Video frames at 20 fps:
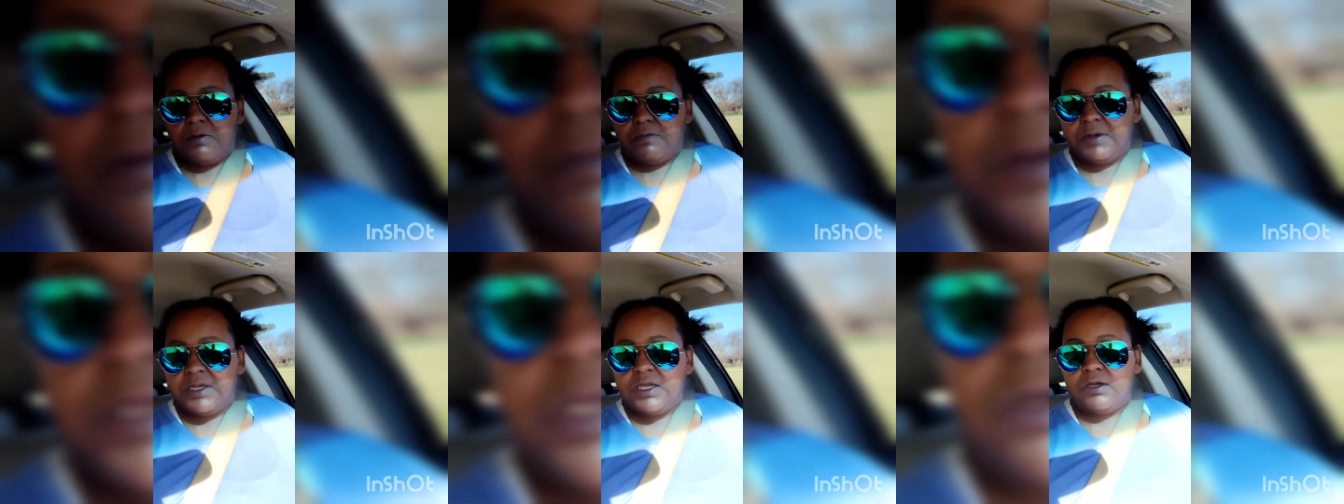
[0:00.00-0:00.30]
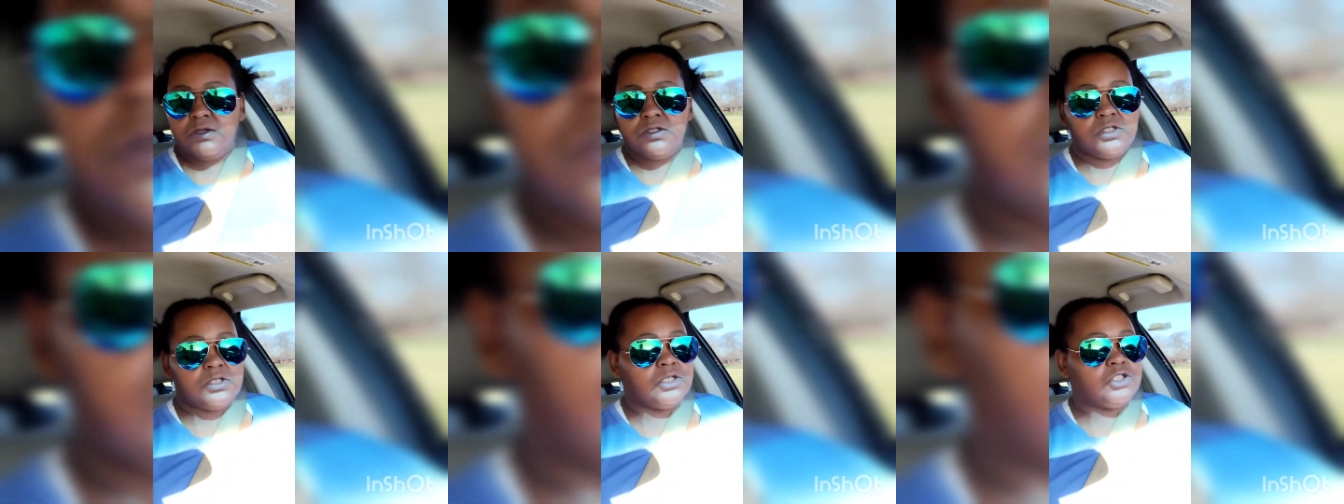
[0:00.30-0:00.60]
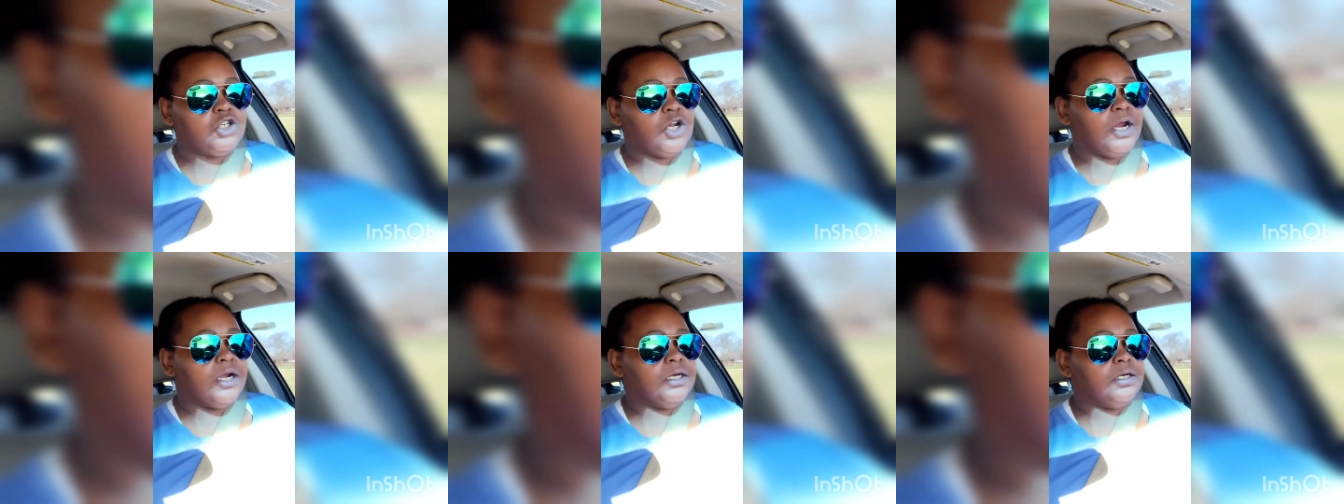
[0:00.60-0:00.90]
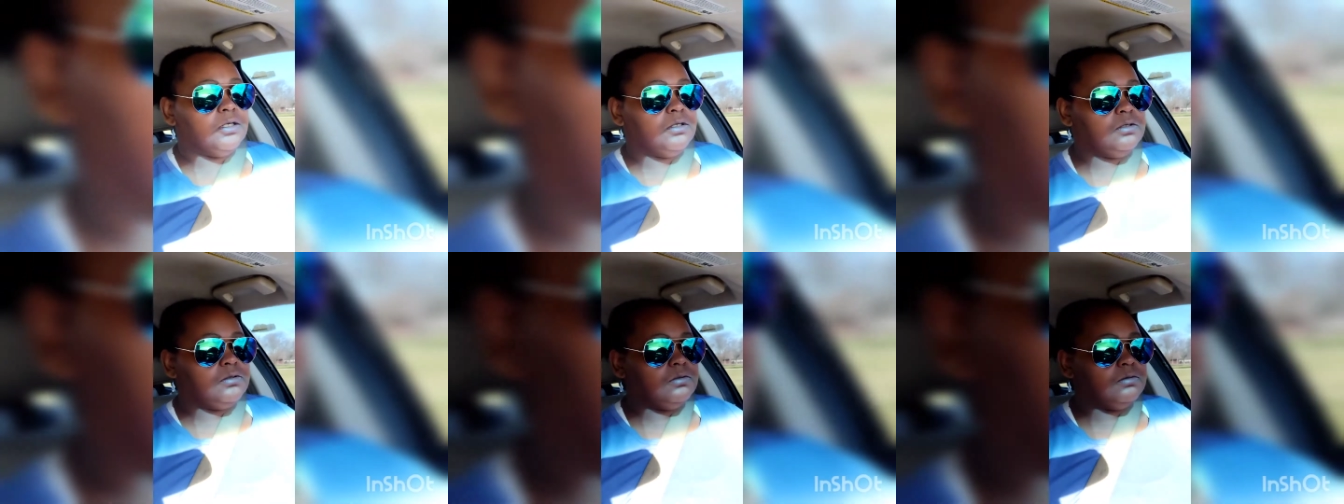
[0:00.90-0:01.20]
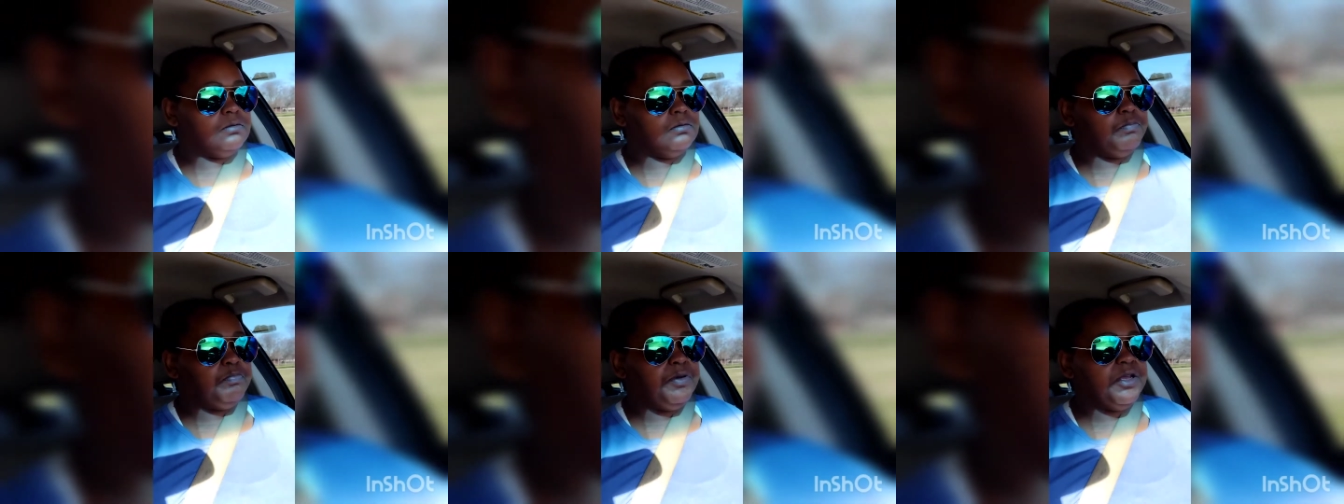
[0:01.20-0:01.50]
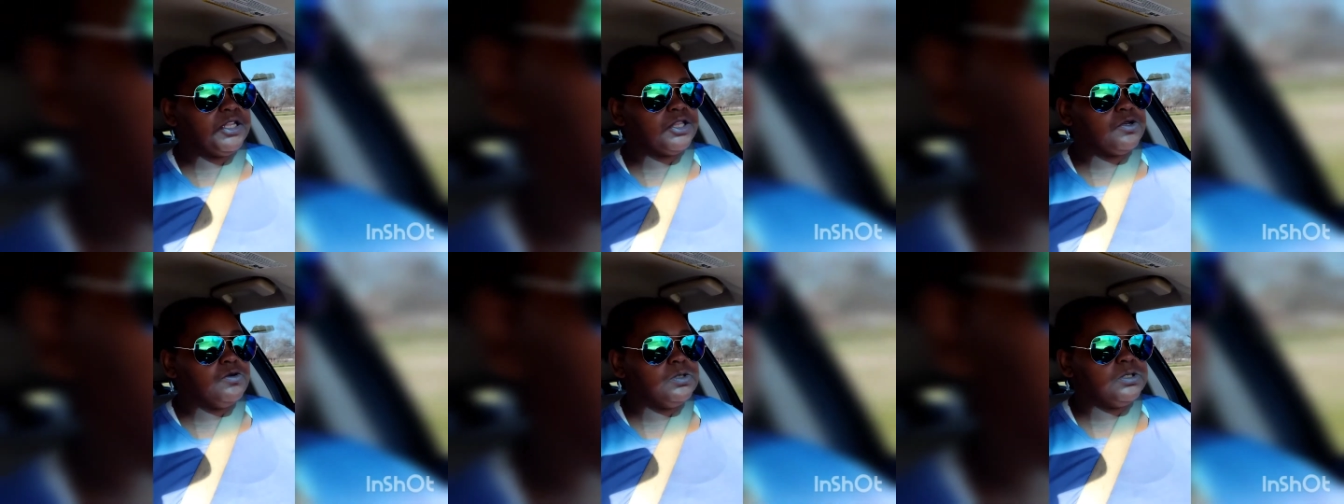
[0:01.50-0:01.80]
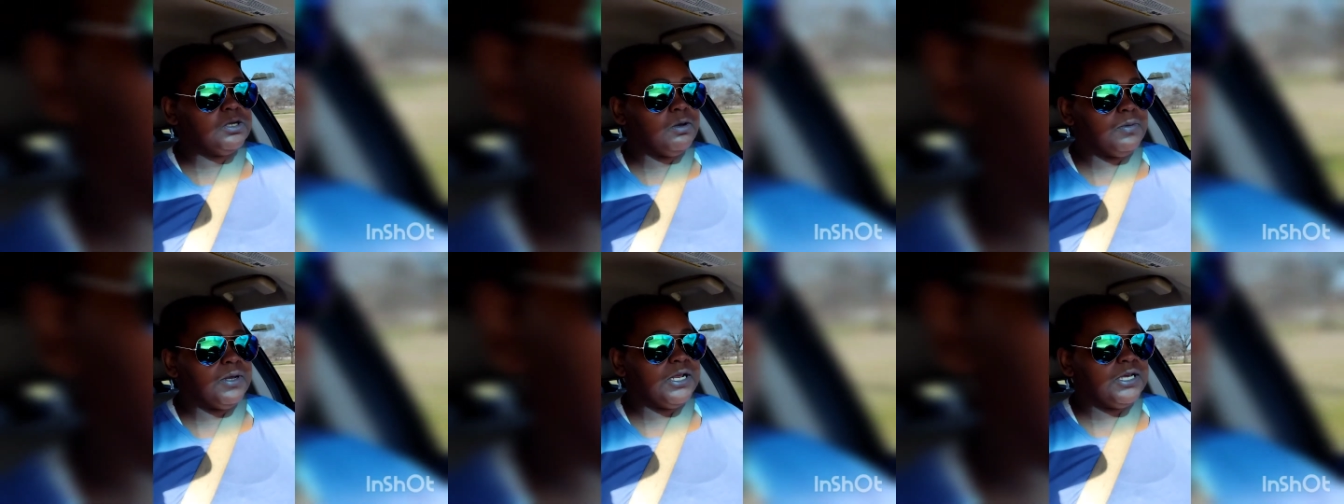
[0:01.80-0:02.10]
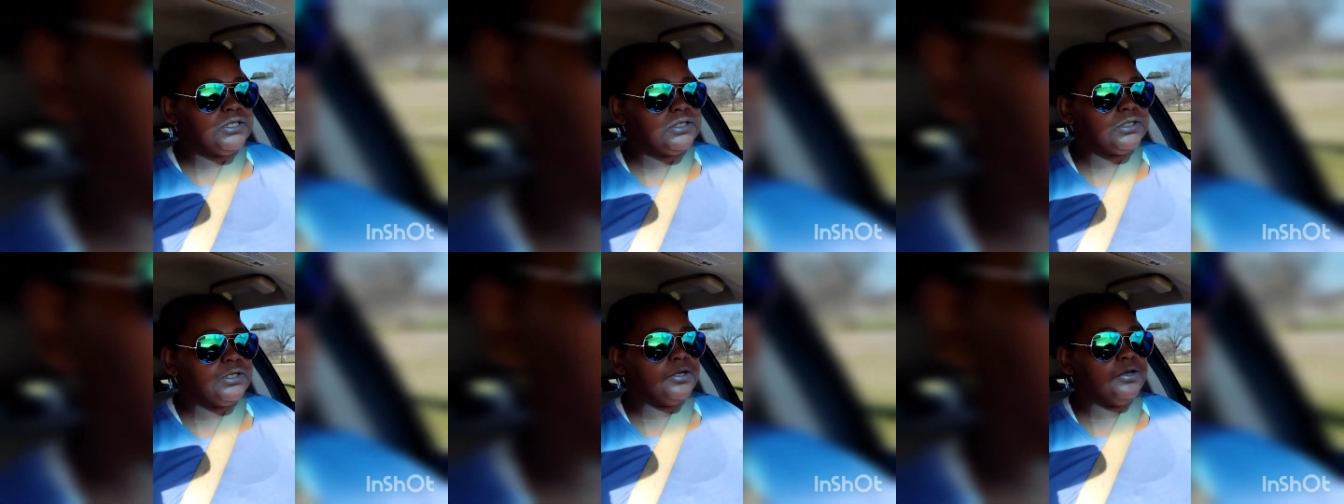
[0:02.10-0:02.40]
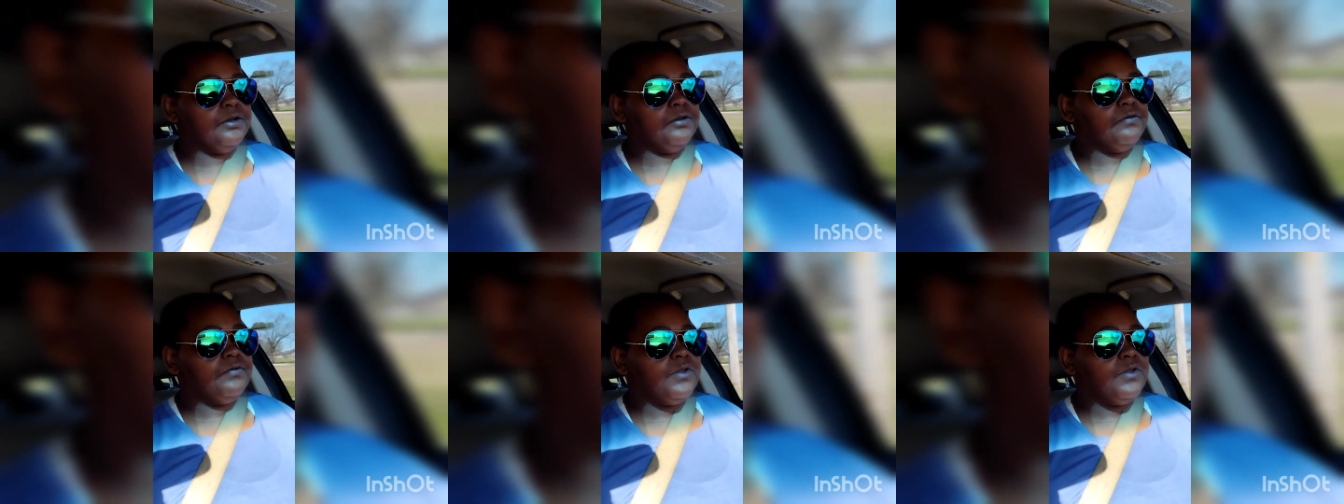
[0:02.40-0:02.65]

Me trying to pick through some of that stuff.